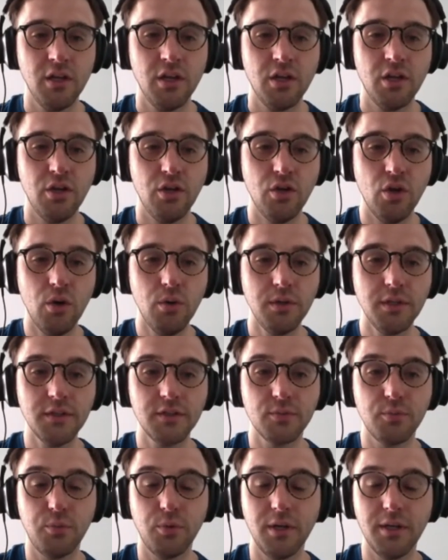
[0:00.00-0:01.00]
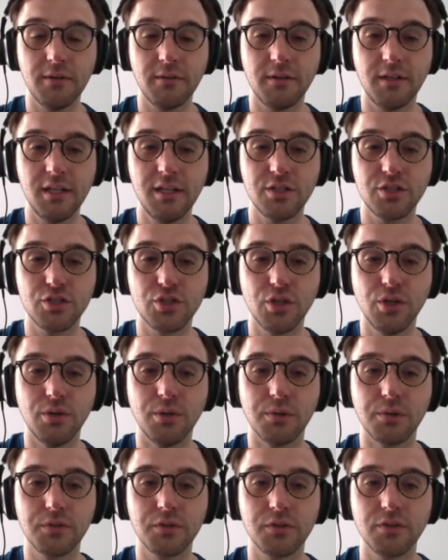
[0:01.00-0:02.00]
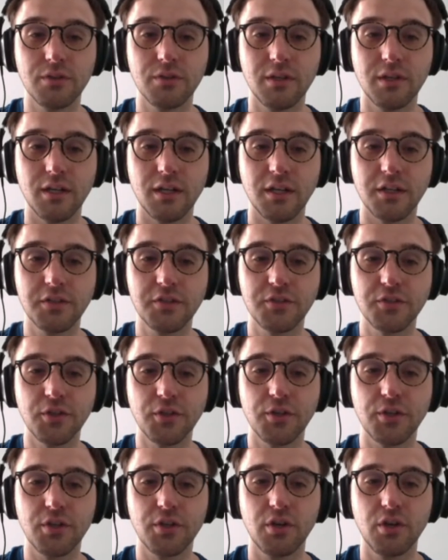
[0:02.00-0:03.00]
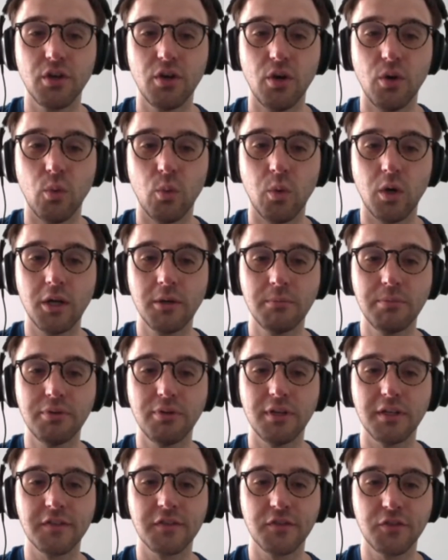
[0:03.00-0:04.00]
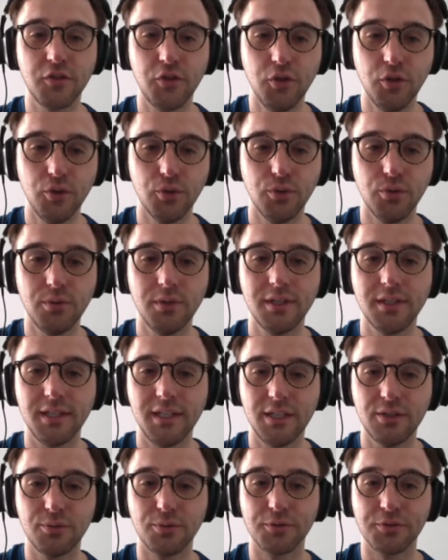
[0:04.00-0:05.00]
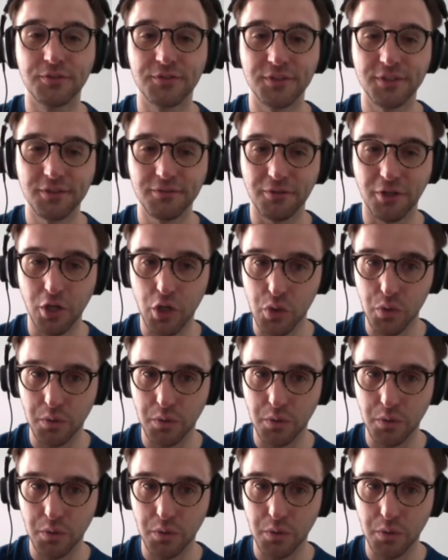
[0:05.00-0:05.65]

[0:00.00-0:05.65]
Notice what it shows. Assert 1 plus 2 equals 0.